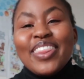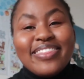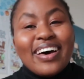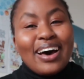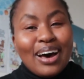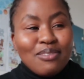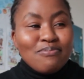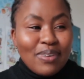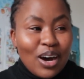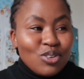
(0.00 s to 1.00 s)
the
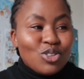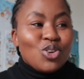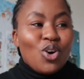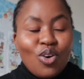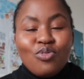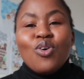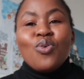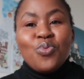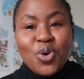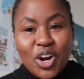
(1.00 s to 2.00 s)
amount
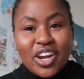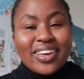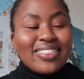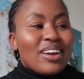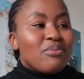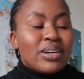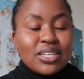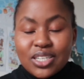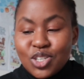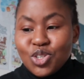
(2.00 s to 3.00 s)
of work that
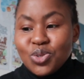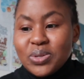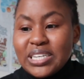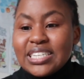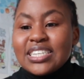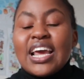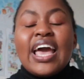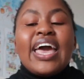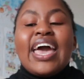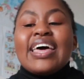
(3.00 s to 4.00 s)
went into it.
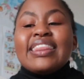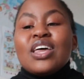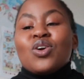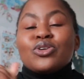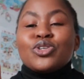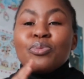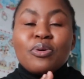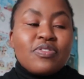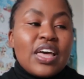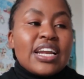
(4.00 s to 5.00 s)
And then on top
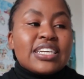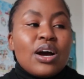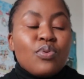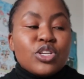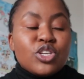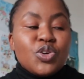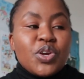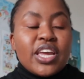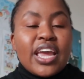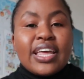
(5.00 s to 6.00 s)
of that, I was
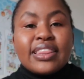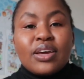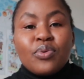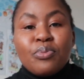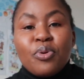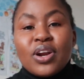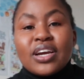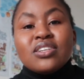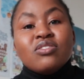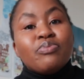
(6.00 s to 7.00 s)
looking at the
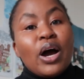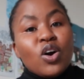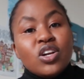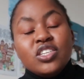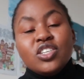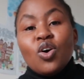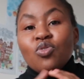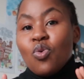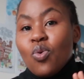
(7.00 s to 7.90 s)
reproductive biology of